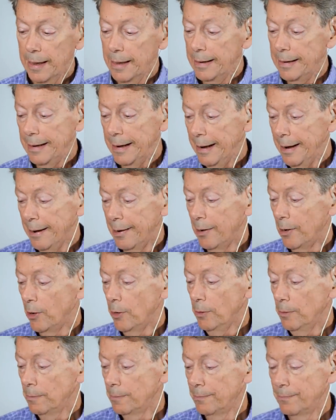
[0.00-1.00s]
And
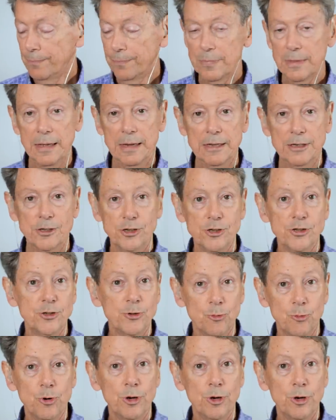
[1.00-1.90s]
now, just to